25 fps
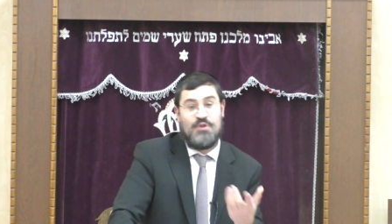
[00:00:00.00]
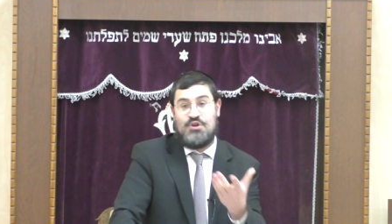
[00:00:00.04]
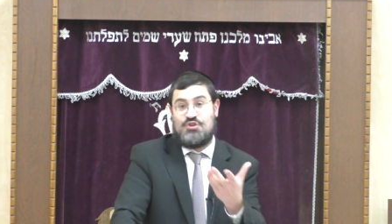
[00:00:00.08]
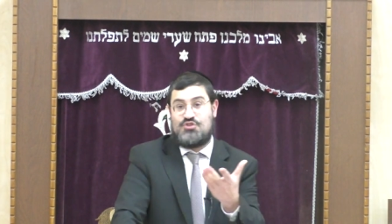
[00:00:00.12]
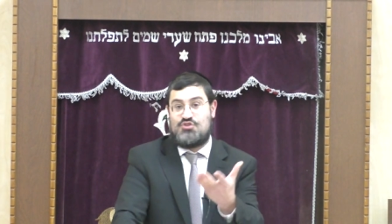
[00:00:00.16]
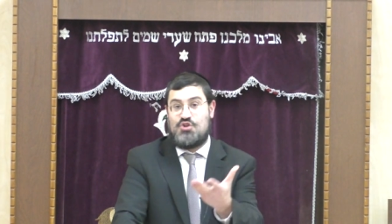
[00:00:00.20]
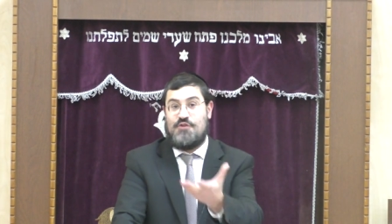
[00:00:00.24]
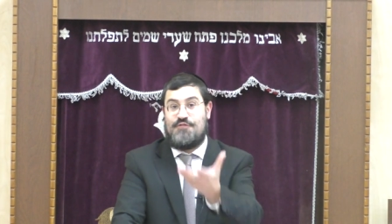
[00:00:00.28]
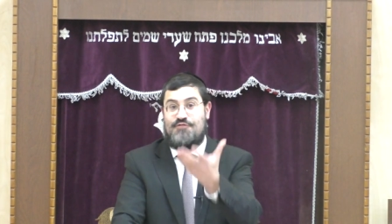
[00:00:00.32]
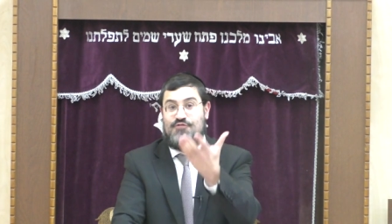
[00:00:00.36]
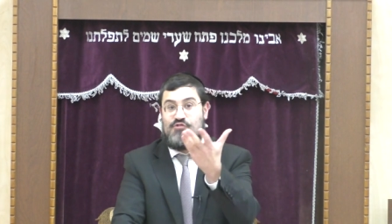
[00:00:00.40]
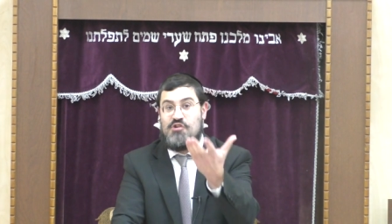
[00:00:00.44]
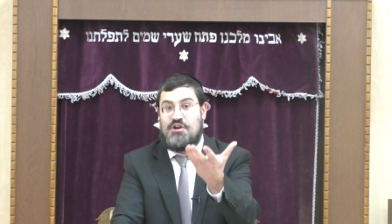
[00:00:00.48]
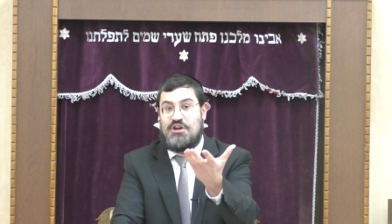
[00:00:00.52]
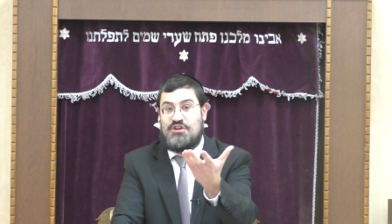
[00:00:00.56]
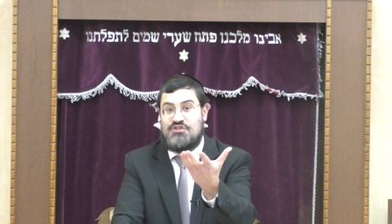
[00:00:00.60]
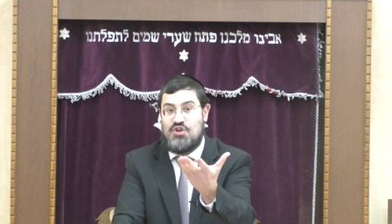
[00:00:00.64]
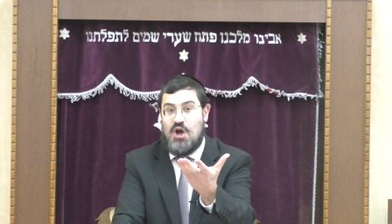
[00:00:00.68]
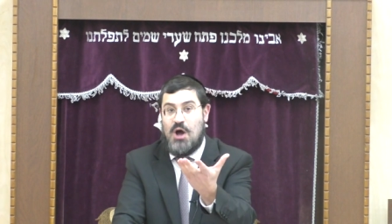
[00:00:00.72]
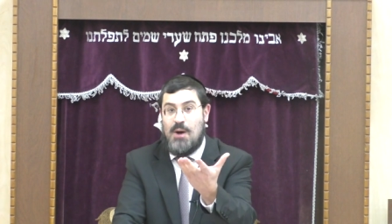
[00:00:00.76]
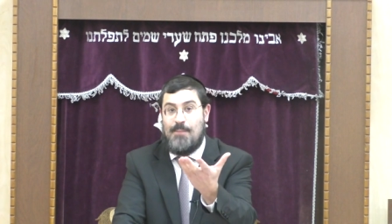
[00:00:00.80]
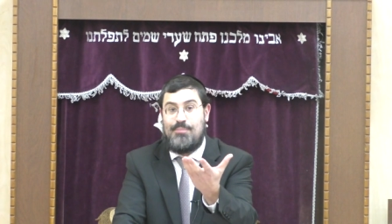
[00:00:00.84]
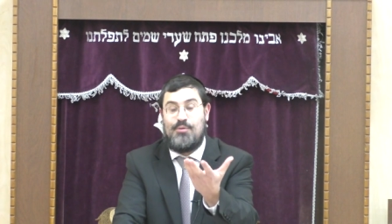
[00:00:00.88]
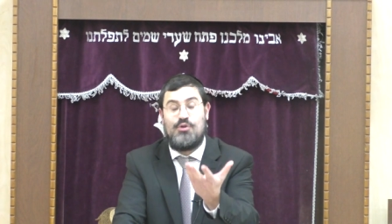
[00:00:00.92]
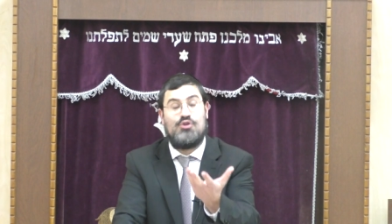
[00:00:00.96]
So for
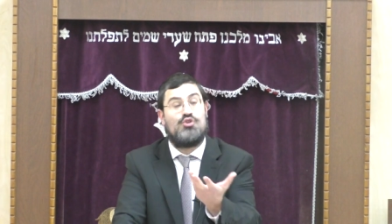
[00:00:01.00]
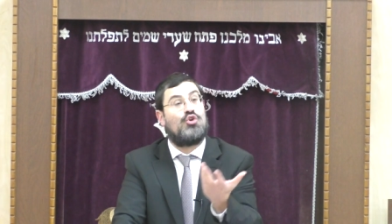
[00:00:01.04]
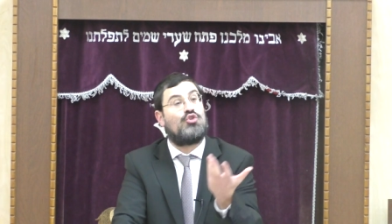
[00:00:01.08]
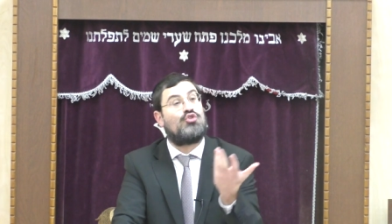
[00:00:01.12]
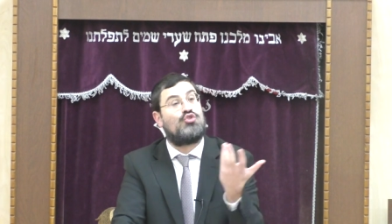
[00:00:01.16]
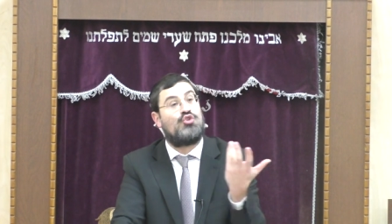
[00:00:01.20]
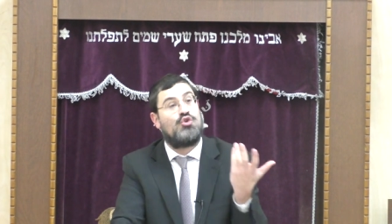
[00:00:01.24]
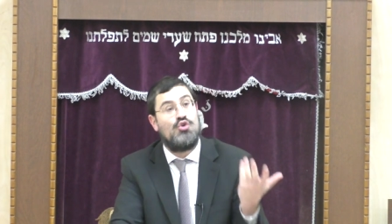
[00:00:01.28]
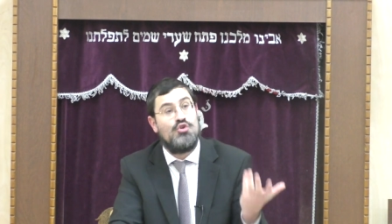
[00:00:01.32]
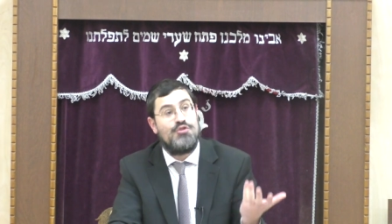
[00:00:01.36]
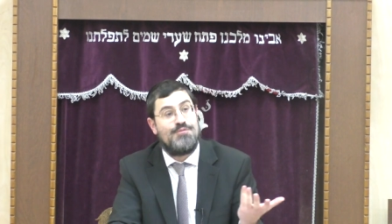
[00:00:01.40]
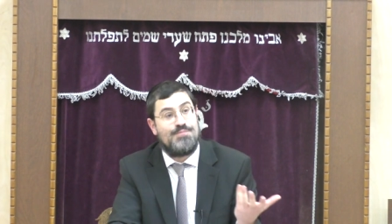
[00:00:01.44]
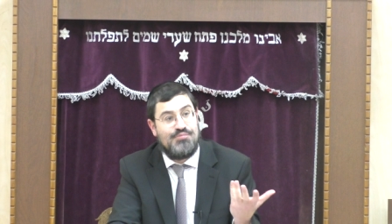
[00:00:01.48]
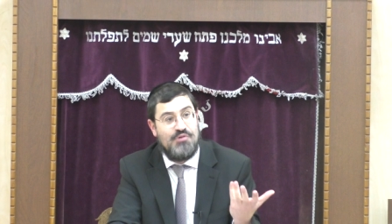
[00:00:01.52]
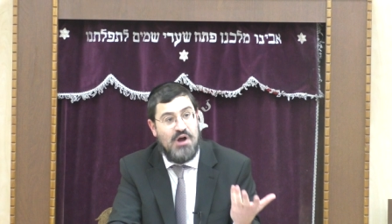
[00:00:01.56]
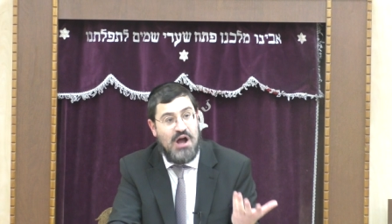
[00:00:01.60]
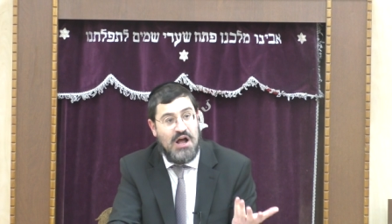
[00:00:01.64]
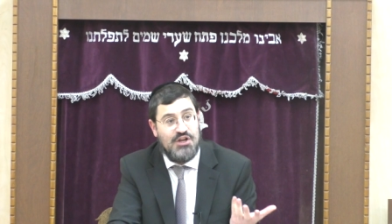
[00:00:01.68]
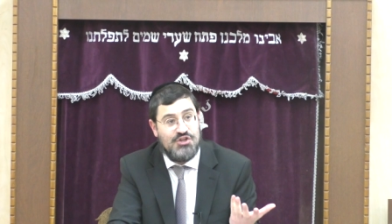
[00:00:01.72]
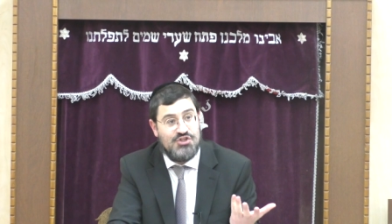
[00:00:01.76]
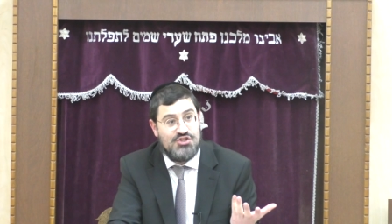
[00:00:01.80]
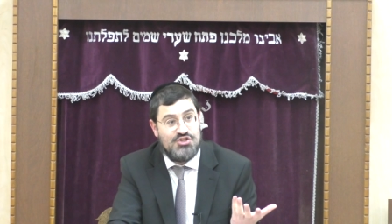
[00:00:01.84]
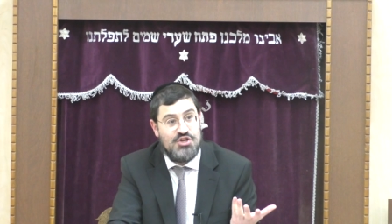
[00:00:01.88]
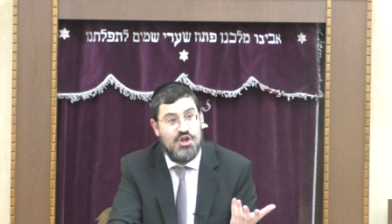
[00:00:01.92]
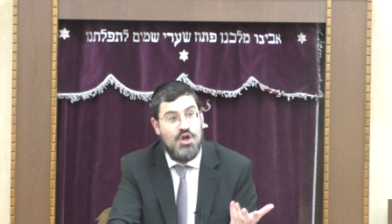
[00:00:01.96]
example, your
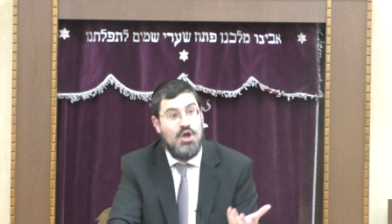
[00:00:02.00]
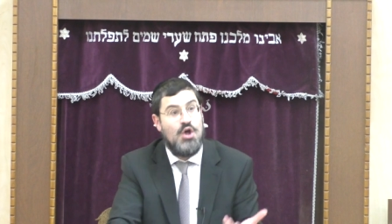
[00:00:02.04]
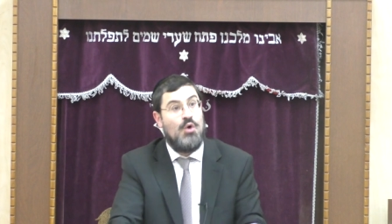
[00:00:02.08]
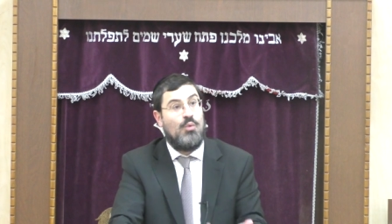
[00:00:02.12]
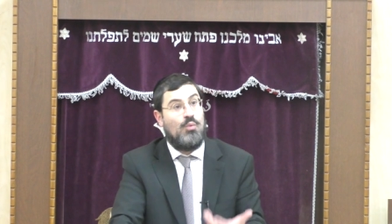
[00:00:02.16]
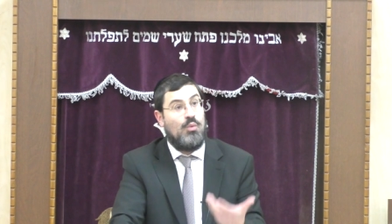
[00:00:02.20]
toothbrush